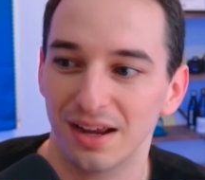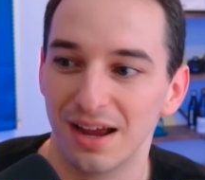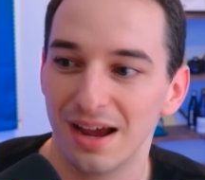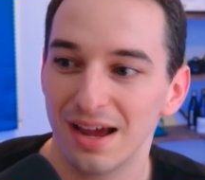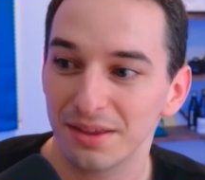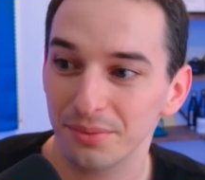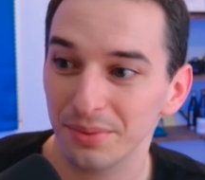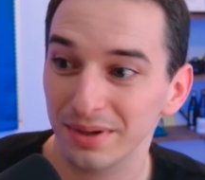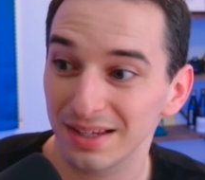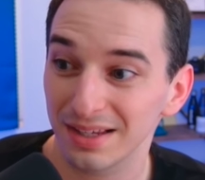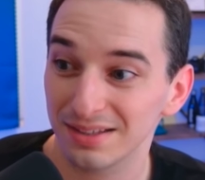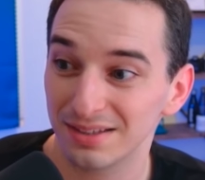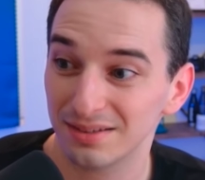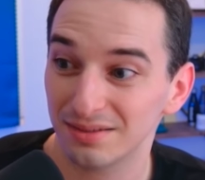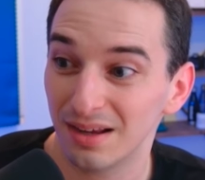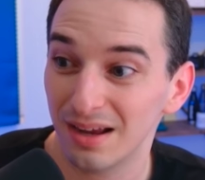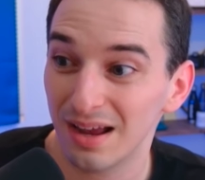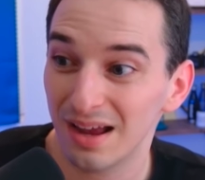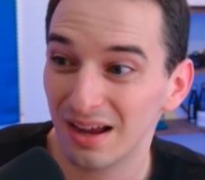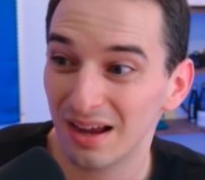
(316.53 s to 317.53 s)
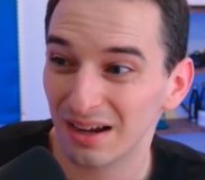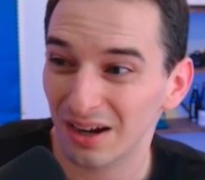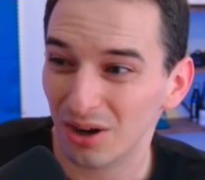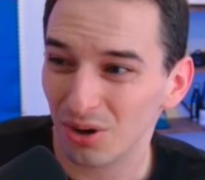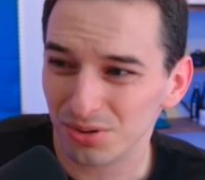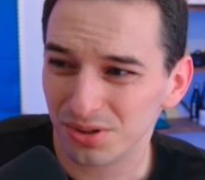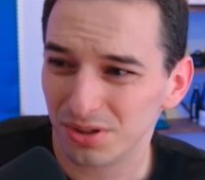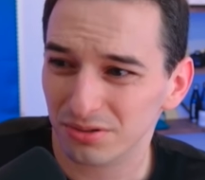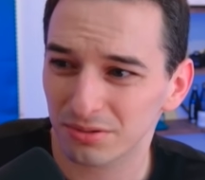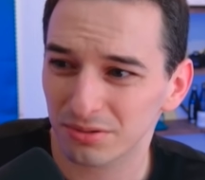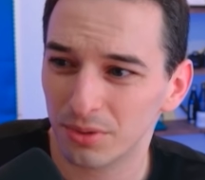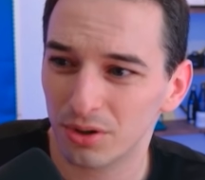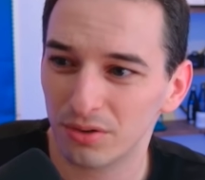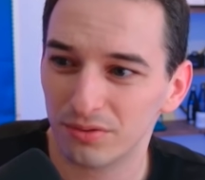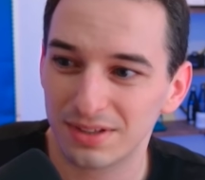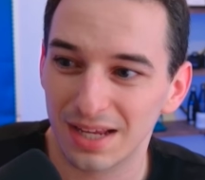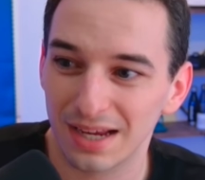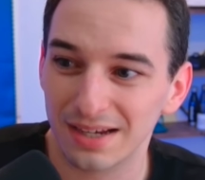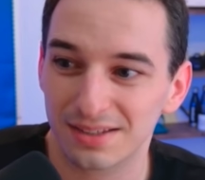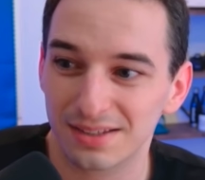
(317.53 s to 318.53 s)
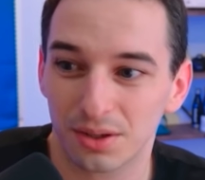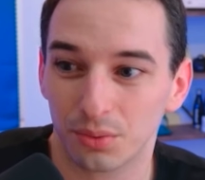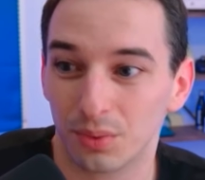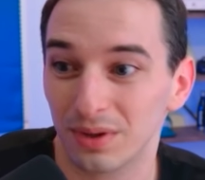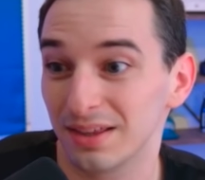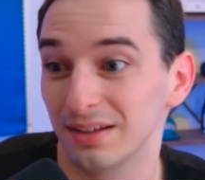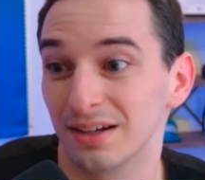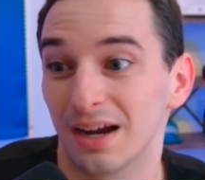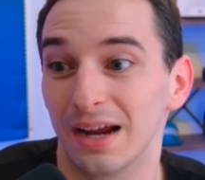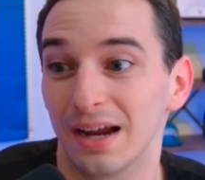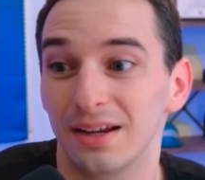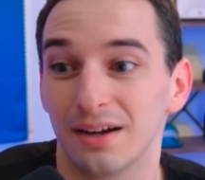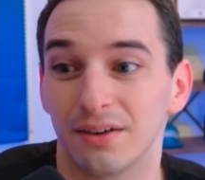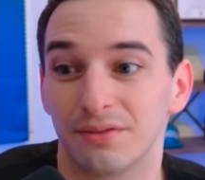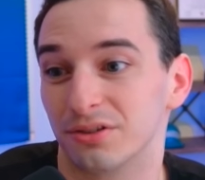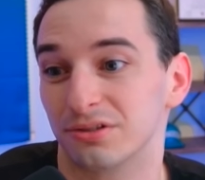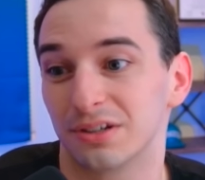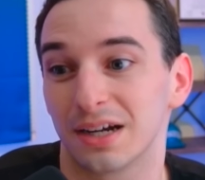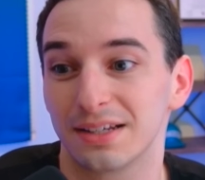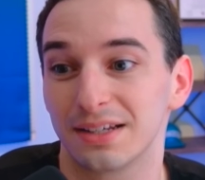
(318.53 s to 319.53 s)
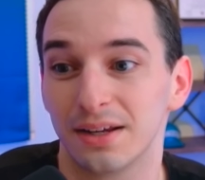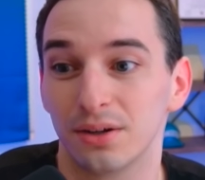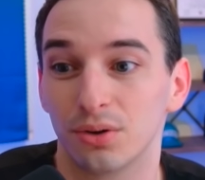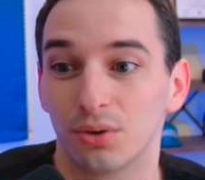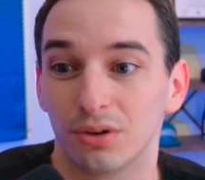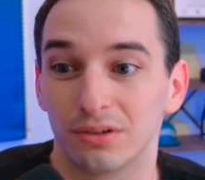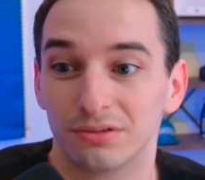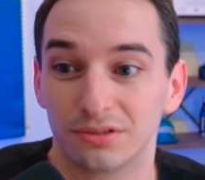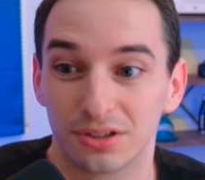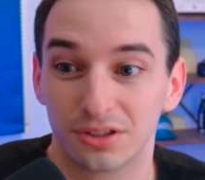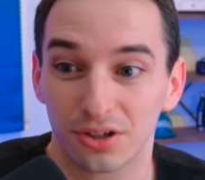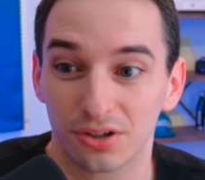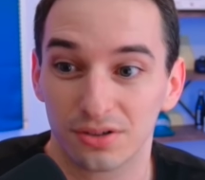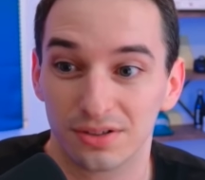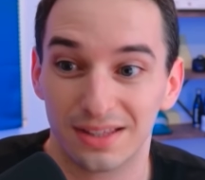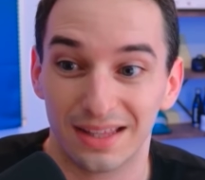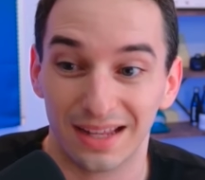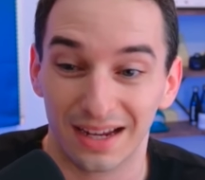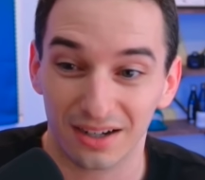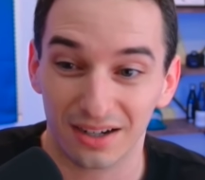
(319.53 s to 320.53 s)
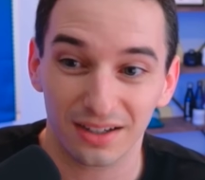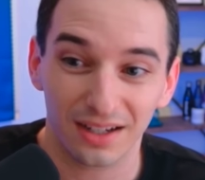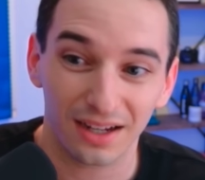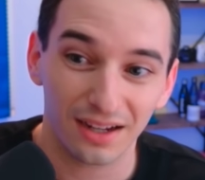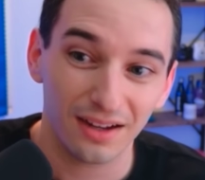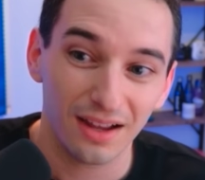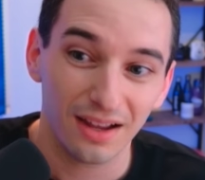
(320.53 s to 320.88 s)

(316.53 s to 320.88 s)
Then we can also remove takes the width and height of the rectangle and returns the area,